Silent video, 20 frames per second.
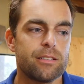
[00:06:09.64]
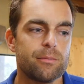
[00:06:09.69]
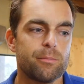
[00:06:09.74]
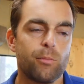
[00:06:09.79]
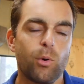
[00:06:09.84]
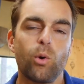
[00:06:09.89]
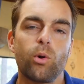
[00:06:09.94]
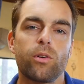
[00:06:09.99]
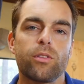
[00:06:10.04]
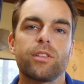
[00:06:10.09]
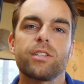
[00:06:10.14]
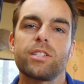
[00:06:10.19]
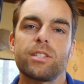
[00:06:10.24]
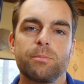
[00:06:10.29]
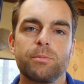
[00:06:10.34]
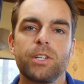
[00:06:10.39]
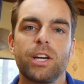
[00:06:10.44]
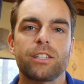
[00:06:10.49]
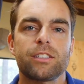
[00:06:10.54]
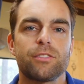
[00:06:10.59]
More the
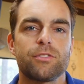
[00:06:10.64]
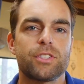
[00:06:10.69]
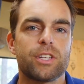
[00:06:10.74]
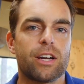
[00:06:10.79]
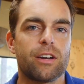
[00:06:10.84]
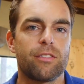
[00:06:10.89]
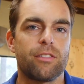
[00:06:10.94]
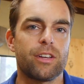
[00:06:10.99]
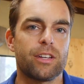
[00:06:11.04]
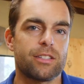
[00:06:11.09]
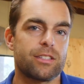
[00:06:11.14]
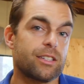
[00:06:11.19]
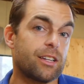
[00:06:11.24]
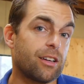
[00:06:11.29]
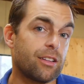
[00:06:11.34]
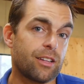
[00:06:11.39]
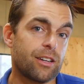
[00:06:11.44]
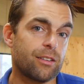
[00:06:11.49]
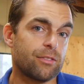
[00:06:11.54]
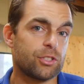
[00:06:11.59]
subjective side of things.
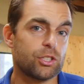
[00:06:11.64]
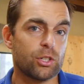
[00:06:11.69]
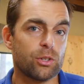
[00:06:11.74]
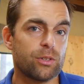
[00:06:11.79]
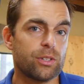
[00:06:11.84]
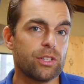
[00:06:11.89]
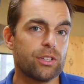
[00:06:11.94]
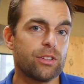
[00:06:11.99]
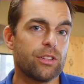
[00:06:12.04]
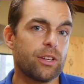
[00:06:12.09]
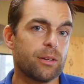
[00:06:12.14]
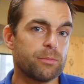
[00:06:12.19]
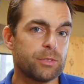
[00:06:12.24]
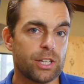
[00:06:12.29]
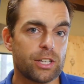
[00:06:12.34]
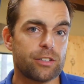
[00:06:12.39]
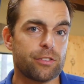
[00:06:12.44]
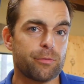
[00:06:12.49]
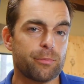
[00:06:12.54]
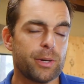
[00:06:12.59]
Now that I've shown you the
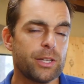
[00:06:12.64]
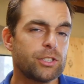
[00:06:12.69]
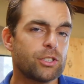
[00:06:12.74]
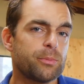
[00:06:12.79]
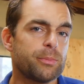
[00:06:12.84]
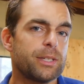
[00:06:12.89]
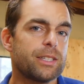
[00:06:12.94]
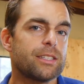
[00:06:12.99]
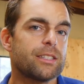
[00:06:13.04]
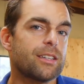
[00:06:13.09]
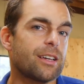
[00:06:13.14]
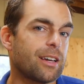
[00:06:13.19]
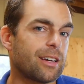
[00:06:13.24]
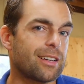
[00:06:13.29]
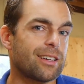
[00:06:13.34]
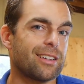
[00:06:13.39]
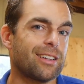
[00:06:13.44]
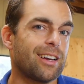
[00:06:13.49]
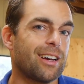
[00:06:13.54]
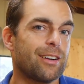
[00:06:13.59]
objective measurements, I
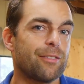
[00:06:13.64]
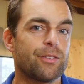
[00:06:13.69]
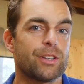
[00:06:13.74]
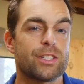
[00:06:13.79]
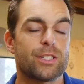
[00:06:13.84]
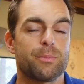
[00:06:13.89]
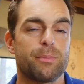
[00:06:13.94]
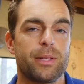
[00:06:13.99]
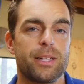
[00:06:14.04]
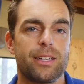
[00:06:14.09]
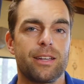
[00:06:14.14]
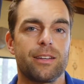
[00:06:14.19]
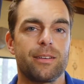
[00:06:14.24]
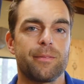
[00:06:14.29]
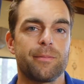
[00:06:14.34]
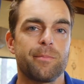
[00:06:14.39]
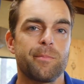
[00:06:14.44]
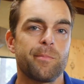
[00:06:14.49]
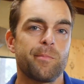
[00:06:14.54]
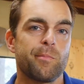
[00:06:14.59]
can kind of
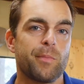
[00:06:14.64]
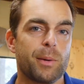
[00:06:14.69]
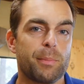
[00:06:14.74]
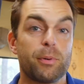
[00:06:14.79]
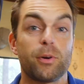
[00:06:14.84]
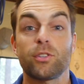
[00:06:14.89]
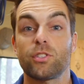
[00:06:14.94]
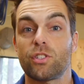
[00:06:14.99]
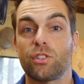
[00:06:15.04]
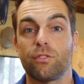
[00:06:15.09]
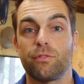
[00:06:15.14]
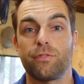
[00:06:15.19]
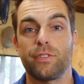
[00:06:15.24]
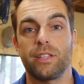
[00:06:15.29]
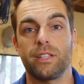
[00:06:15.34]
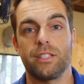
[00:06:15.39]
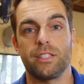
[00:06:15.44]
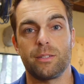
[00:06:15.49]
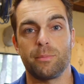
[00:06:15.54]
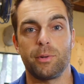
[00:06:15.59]
explain my personal
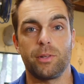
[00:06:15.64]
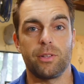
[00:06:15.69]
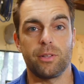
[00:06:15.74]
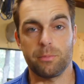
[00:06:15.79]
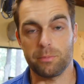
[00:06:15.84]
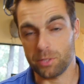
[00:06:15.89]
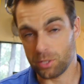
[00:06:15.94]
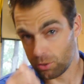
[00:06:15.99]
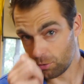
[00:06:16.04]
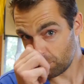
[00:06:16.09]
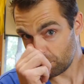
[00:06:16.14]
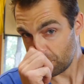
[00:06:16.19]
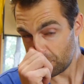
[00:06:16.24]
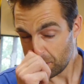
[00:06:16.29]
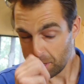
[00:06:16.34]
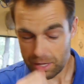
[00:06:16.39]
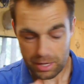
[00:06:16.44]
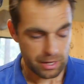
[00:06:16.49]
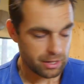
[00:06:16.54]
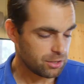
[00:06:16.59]
feelings about them. So
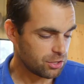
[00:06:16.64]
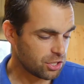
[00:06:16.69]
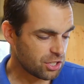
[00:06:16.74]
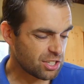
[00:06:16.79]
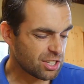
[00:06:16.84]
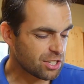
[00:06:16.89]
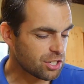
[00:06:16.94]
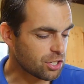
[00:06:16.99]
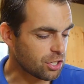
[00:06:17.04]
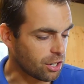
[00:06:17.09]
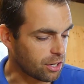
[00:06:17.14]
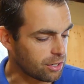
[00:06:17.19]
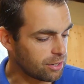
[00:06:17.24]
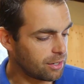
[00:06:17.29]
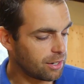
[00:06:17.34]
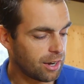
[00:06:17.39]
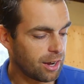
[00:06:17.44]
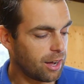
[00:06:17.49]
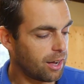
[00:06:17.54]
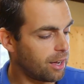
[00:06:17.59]
just to
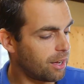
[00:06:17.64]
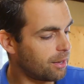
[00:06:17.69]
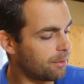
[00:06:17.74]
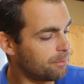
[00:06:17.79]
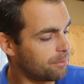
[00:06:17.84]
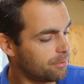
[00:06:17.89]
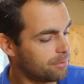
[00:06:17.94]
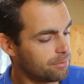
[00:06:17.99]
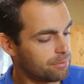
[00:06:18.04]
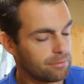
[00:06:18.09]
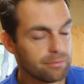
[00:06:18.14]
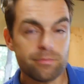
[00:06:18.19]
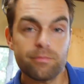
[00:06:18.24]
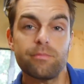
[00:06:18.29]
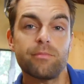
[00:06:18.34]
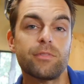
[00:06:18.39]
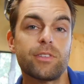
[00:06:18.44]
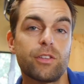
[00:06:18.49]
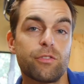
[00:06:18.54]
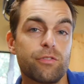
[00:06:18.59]
start, um,
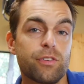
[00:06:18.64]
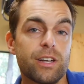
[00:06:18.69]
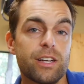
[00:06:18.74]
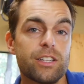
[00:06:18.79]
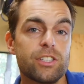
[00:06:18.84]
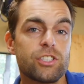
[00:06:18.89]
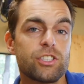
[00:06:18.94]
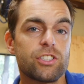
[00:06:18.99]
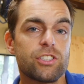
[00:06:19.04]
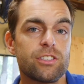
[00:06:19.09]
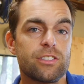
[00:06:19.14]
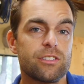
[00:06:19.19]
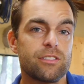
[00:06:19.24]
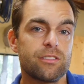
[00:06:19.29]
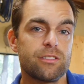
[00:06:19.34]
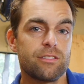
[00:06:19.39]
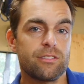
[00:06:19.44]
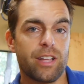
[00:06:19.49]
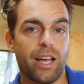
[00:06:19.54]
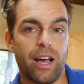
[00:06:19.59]
the finish,
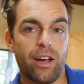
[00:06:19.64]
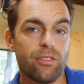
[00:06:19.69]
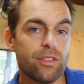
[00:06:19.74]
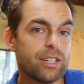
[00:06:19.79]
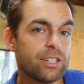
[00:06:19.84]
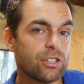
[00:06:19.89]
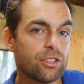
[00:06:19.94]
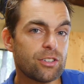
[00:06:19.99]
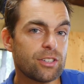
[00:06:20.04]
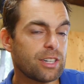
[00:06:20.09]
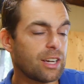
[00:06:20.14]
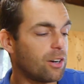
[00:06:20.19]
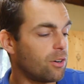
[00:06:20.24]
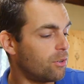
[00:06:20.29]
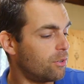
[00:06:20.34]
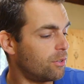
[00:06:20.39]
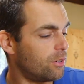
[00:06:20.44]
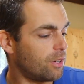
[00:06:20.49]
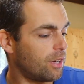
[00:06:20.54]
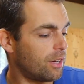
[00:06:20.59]
how they turned
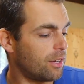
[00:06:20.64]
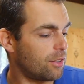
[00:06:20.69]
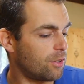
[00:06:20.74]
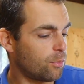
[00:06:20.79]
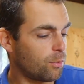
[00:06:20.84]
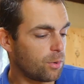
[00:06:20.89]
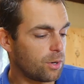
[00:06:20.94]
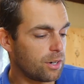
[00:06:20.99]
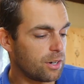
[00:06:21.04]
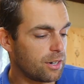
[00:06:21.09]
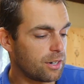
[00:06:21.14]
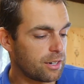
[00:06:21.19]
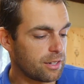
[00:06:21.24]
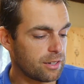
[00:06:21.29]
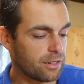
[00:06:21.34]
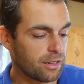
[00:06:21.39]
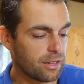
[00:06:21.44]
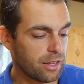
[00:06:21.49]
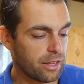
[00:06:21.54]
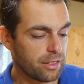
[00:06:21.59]
out, uh, the wood
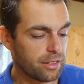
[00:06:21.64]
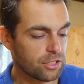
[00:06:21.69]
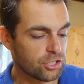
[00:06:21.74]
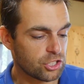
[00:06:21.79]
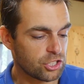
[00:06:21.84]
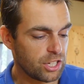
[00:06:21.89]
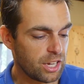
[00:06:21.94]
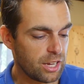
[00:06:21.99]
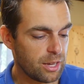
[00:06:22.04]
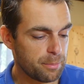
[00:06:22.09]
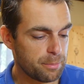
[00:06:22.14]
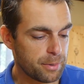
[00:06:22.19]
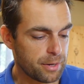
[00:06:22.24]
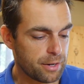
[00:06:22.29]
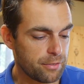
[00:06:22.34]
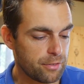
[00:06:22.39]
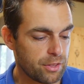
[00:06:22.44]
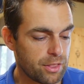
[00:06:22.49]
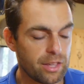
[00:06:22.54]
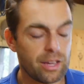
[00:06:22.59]
and, and the shape and
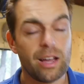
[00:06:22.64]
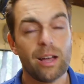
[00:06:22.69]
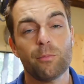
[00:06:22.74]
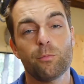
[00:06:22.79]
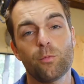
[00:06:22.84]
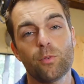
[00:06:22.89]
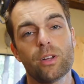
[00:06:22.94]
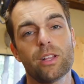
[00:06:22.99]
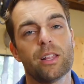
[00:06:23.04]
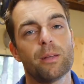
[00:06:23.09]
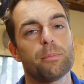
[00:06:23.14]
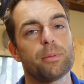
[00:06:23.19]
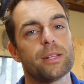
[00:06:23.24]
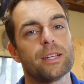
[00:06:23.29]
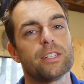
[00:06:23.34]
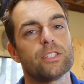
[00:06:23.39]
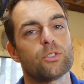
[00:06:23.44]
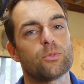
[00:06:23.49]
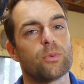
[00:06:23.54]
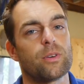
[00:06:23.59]
everything, I'm really
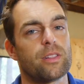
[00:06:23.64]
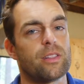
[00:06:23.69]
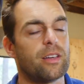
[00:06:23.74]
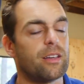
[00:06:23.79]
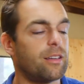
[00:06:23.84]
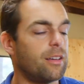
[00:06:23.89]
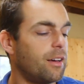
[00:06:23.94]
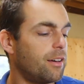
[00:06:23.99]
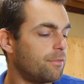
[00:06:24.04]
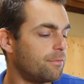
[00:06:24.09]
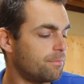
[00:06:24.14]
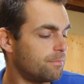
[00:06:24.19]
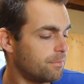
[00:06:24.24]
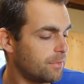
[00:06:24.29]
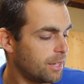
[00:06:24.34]
pleased with. I, I,